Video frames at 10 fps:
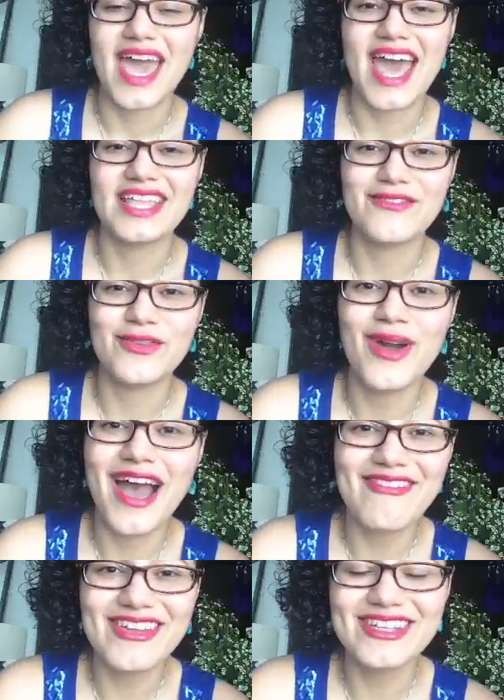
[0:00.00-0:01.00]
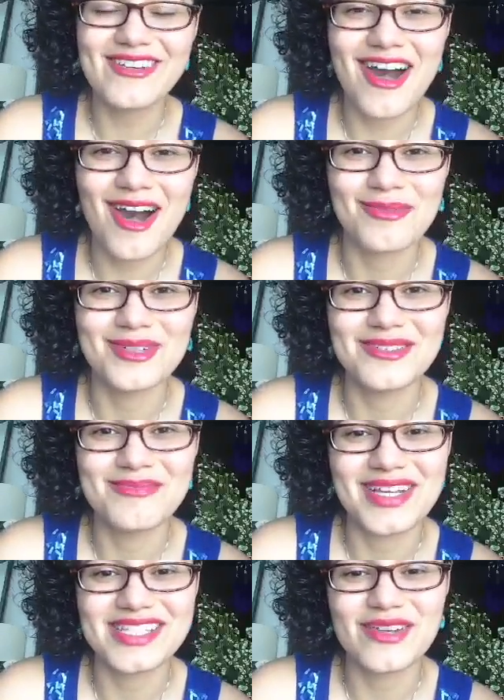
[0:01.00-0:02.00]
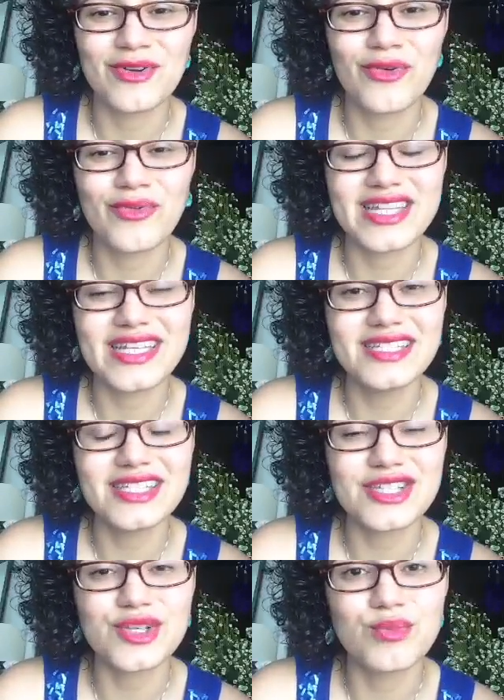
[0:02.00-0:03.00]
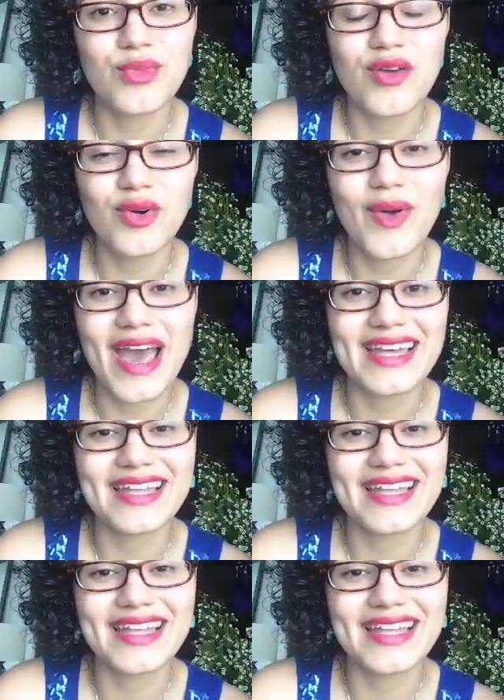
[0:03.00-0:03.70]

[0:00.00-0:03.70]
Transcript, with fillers: And if you haven't caught one of my tarot readings, tomorrow at